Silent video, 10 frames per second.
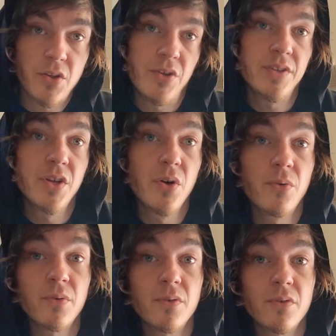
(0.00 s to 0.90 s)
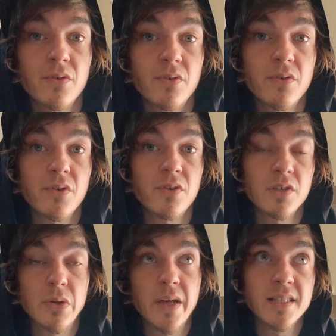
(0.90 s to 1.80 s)
So
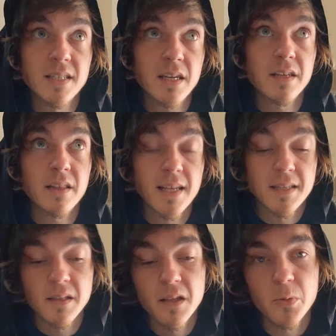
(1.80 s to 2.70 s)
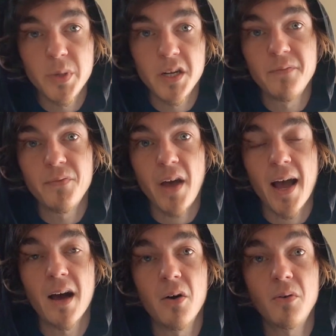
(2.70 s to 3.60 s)
that's a little bit of
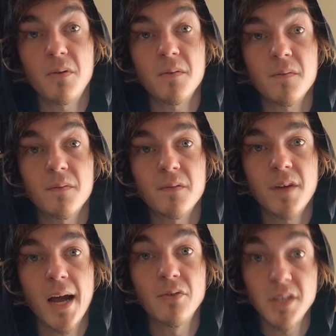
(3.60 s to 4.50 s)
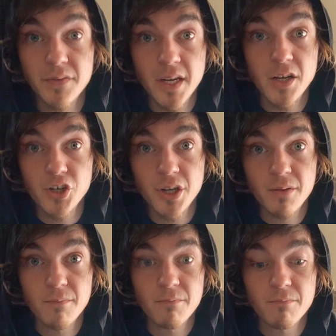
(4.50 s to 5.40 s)
how divination
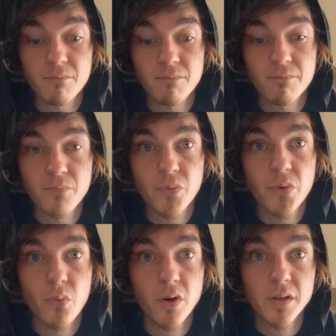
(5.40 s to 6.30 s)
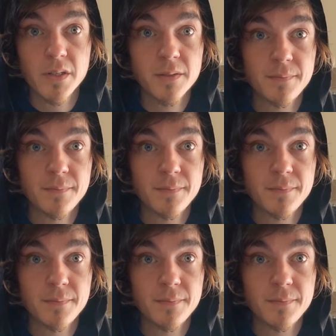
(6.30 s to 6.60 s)
works.